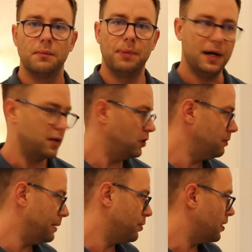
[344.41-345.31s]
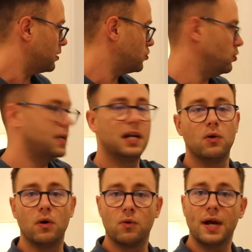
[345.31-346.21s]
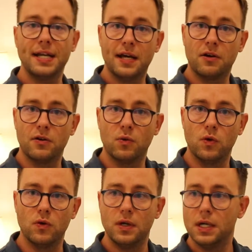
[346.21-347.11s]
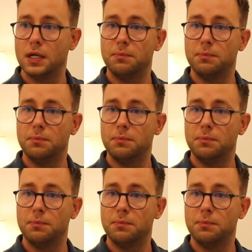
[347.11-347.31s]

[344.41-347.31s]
But you might put a 2 kilowatt radiator on the wall,